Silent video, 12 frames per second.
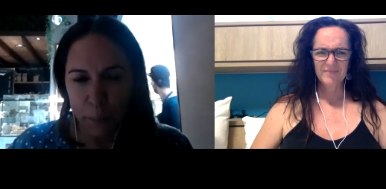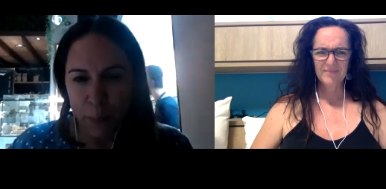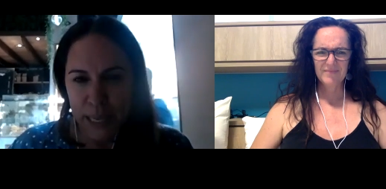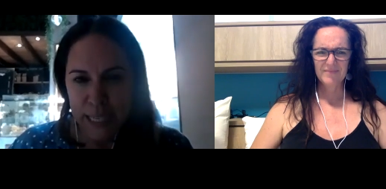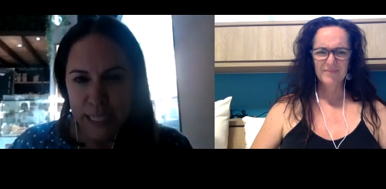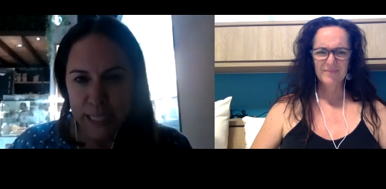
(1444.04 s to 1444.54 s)

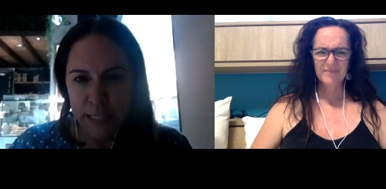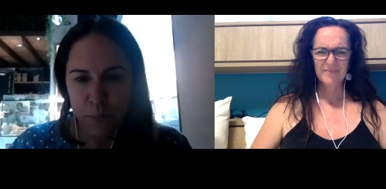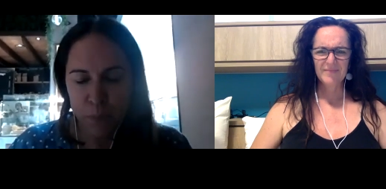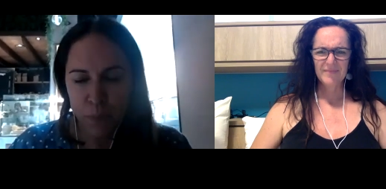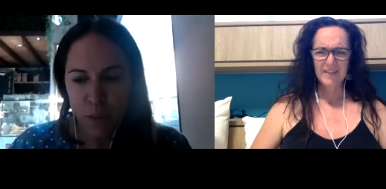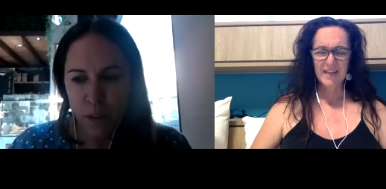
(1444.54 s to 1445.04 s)
Speaker 1: place.
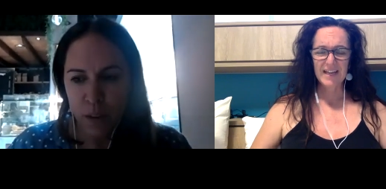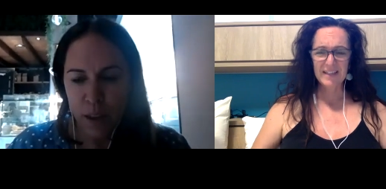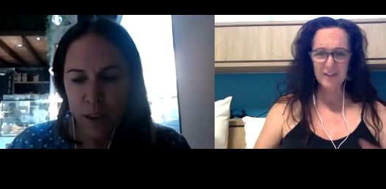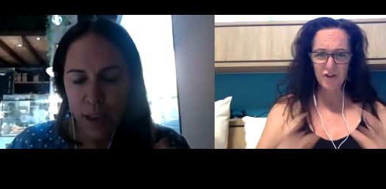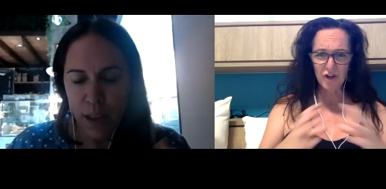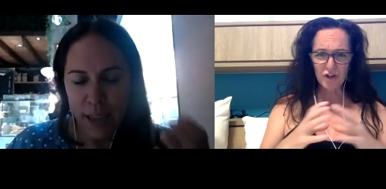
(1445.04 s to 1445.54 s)

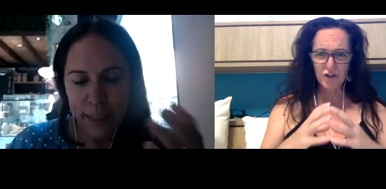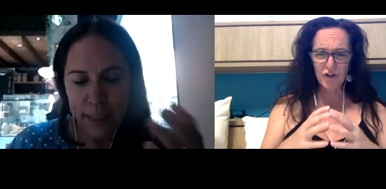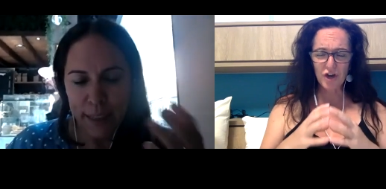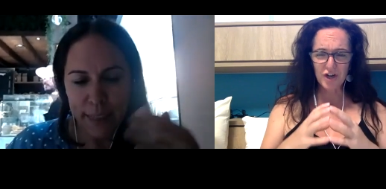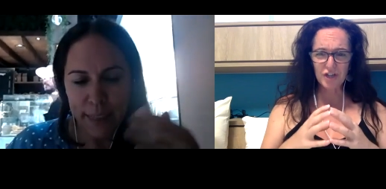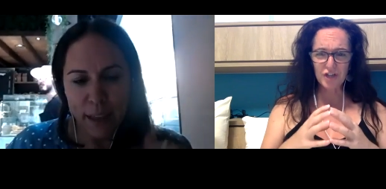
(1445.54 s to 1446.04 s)
Speaker 2: And then we're
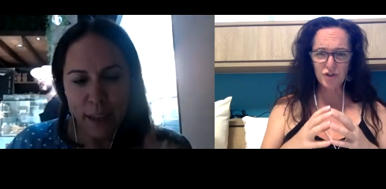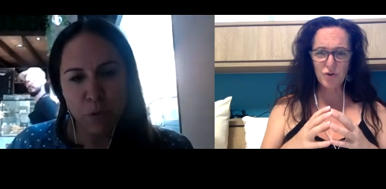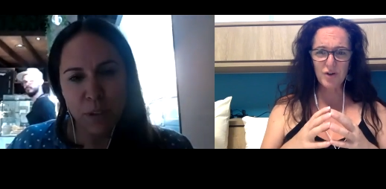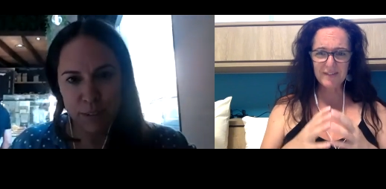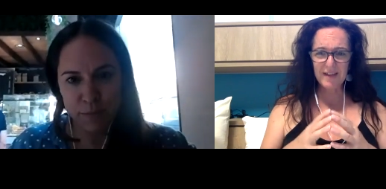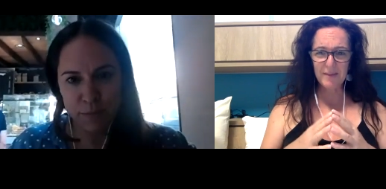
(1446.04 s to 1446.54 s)
not
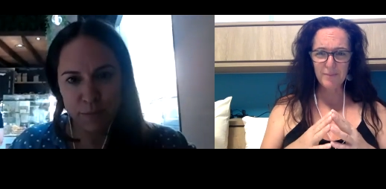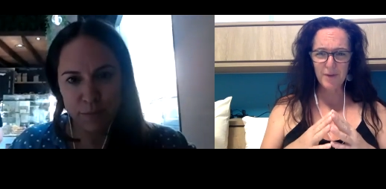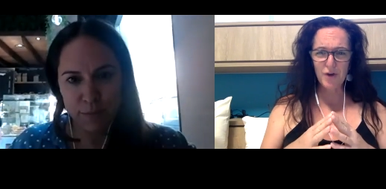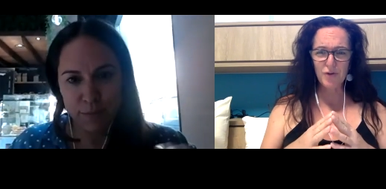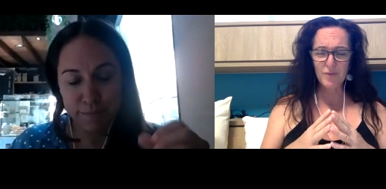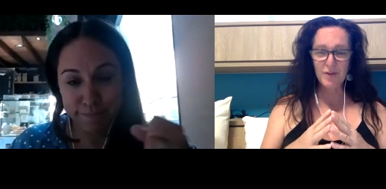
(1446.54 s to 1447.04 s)
enjoying that
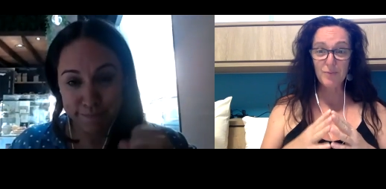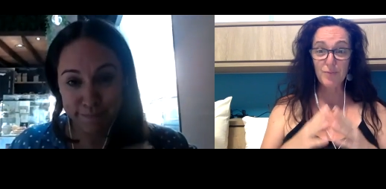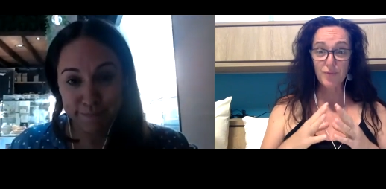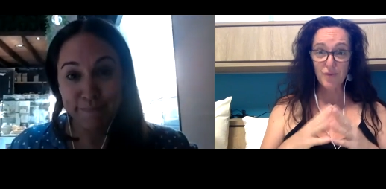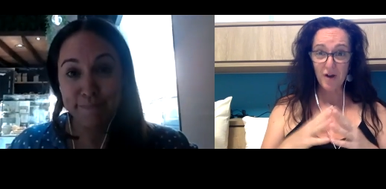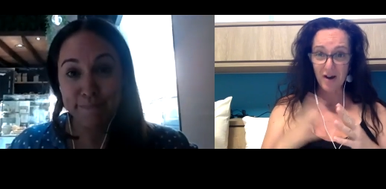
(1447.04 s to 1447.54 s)
moment
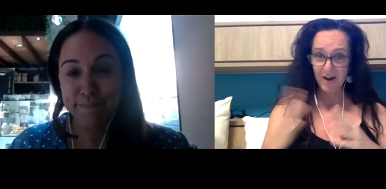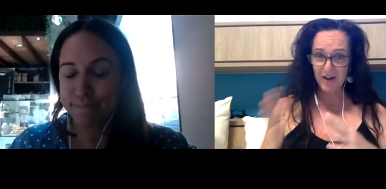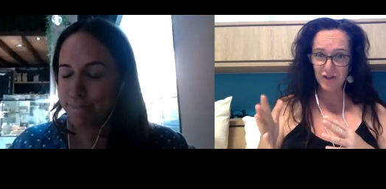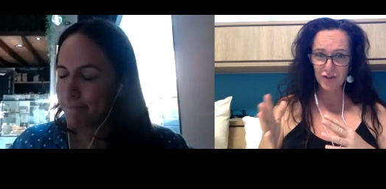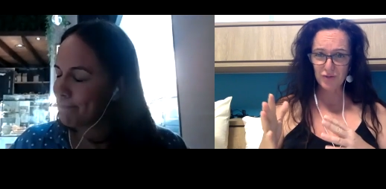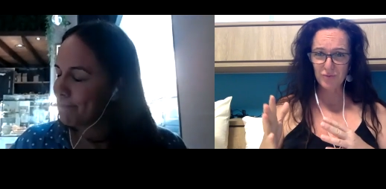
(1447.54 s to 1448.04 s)

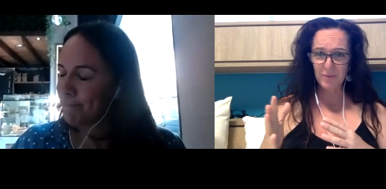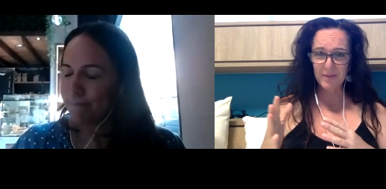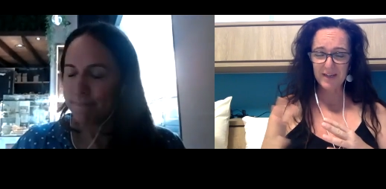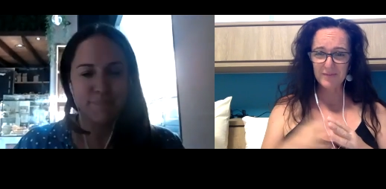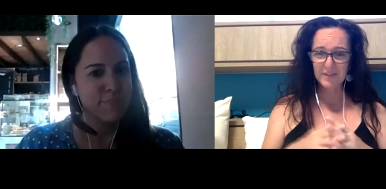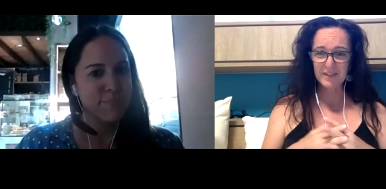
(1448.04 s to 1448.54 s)
prior to a
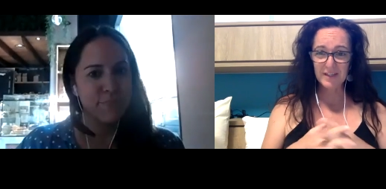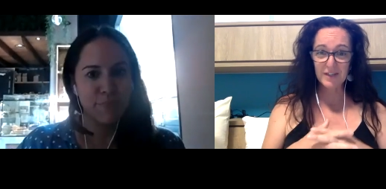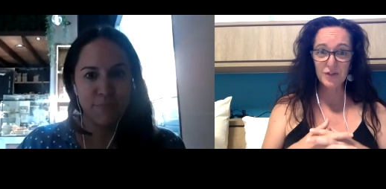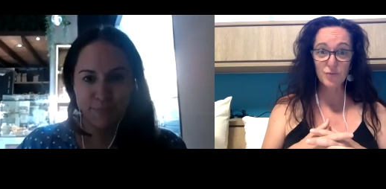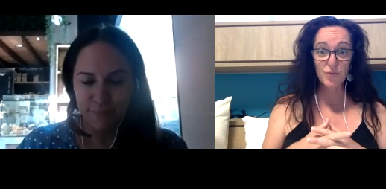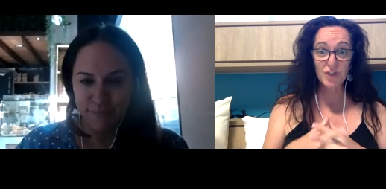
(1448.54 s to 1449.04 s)

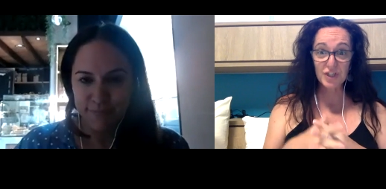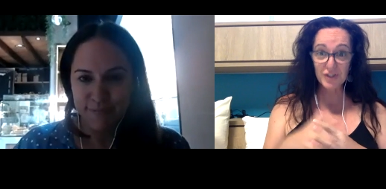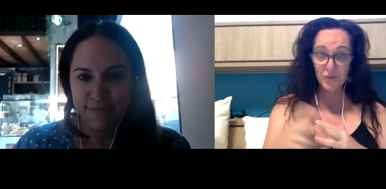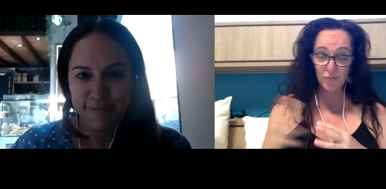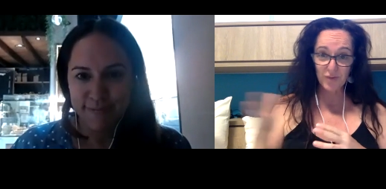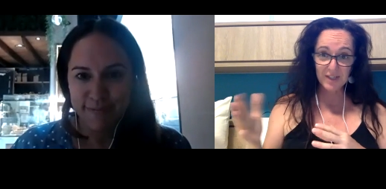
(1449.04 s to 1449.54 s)
manifestation, which
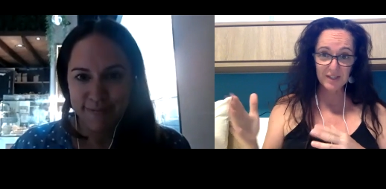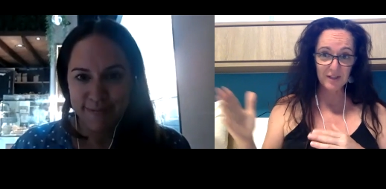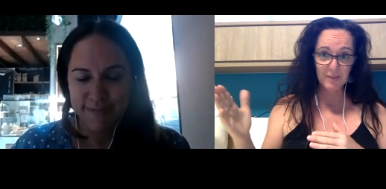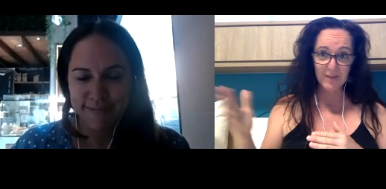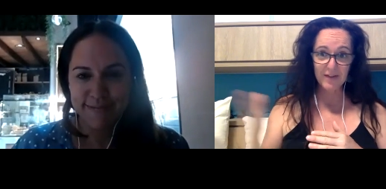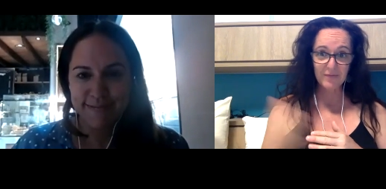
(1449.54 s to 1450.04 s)
is the reason
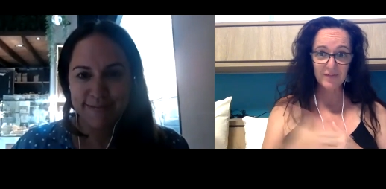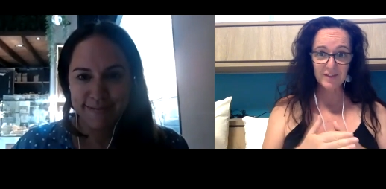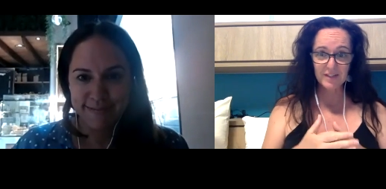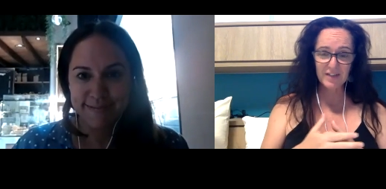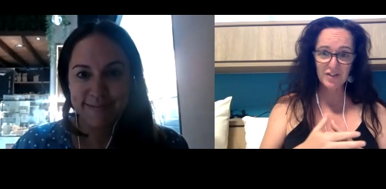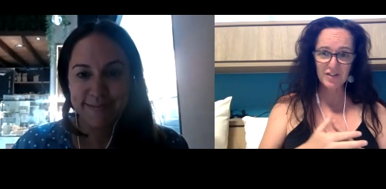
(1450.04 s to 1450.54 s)
the
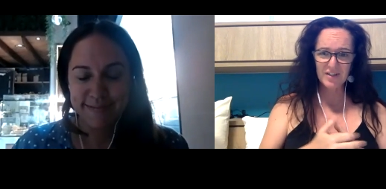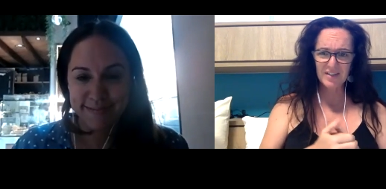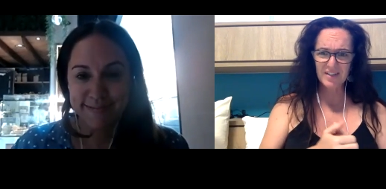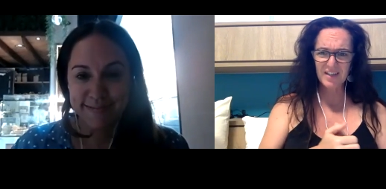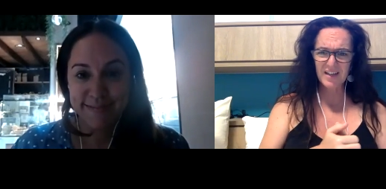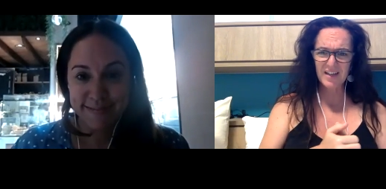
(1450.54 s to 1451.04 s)
manifestation
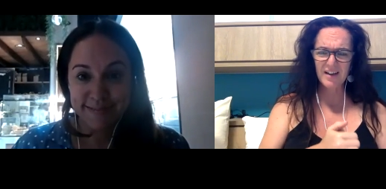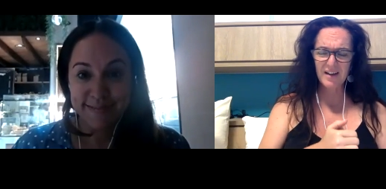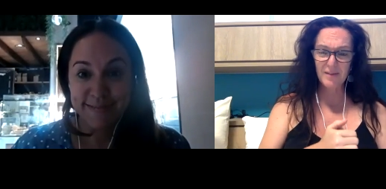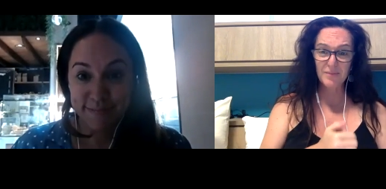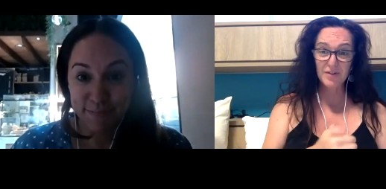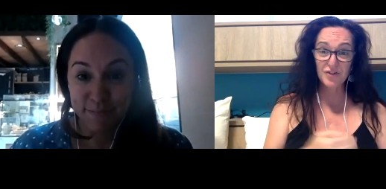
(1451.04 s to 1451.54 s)
doesn't
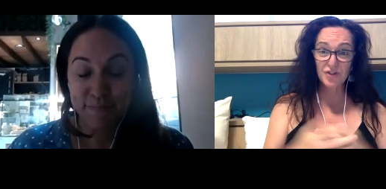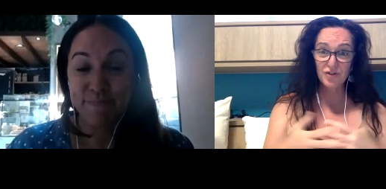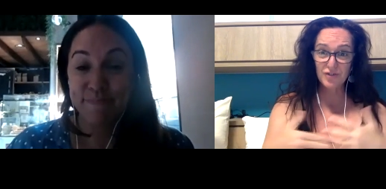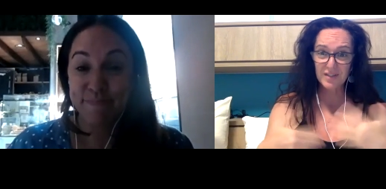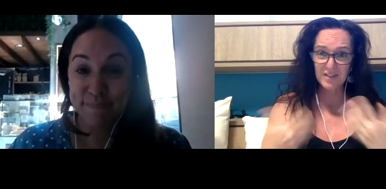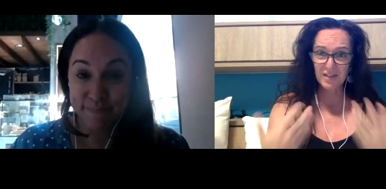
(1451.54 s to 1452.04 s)
come, because
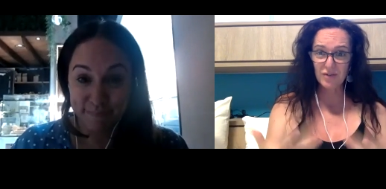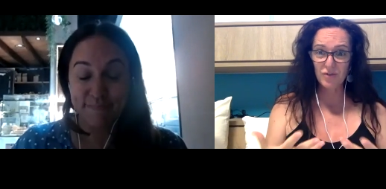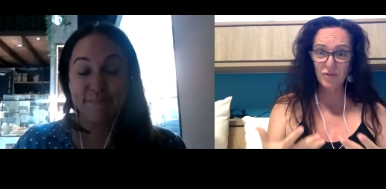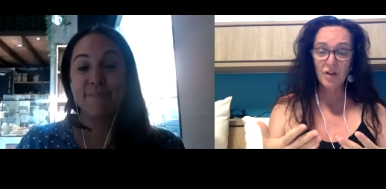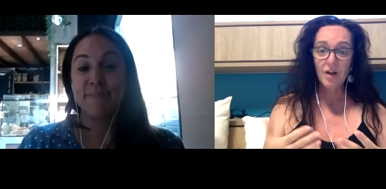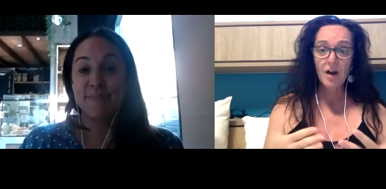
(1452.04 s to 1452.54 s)
you're
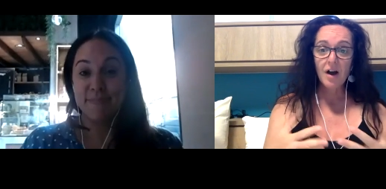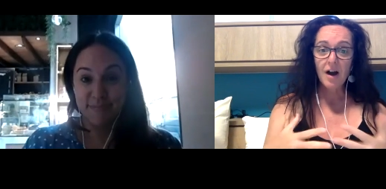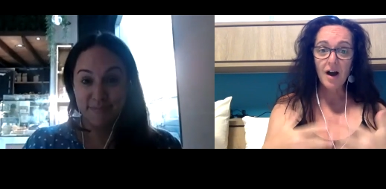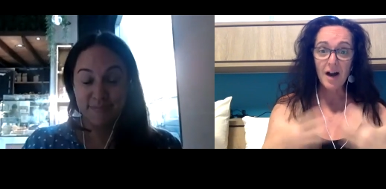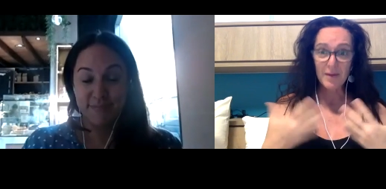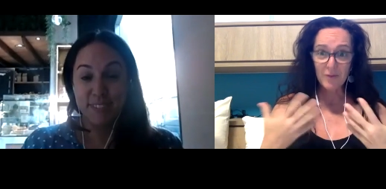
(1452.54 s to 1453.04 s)
still,
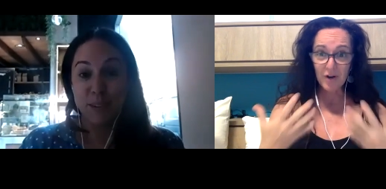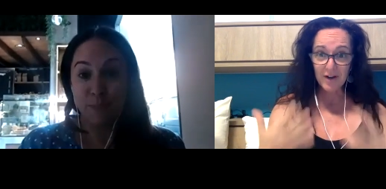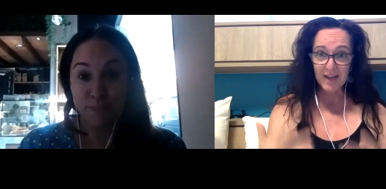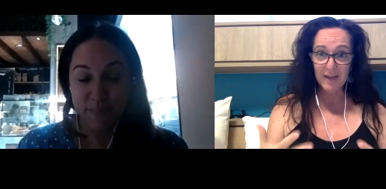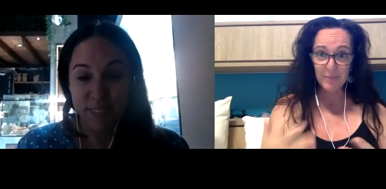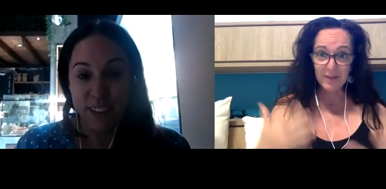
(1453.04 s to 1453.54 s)
I'm
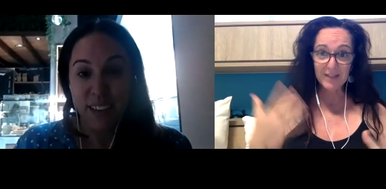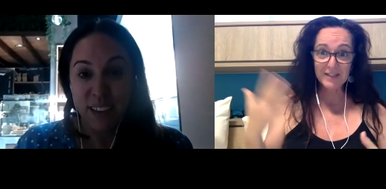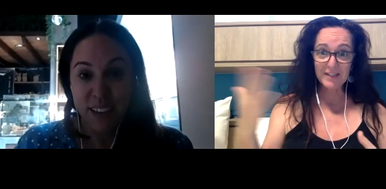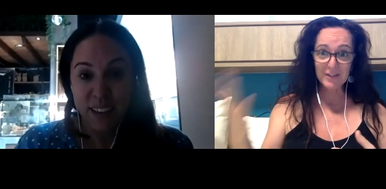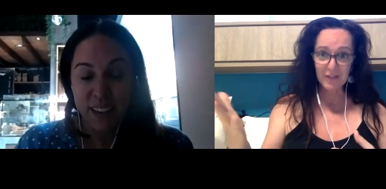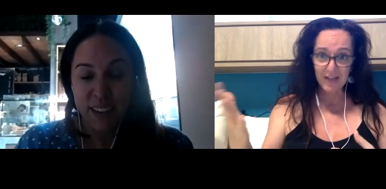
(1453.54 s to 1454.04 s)
not happy
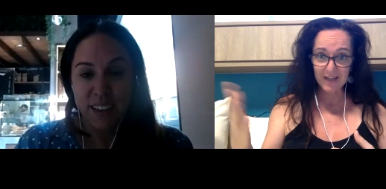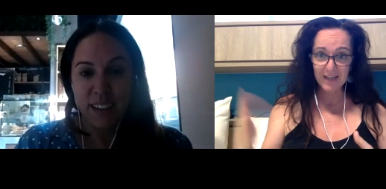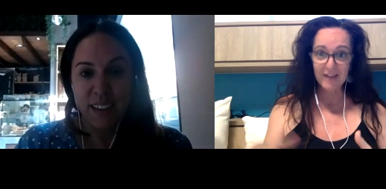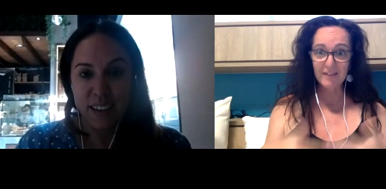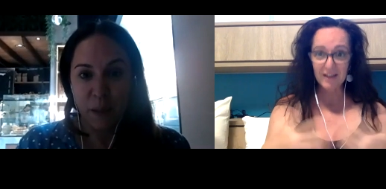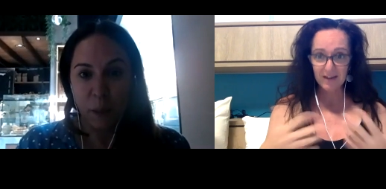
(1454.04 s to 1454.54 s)
until I
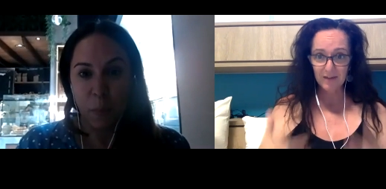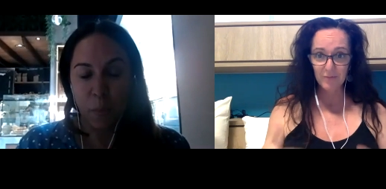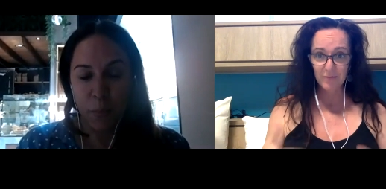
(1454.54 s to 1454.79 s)
get that.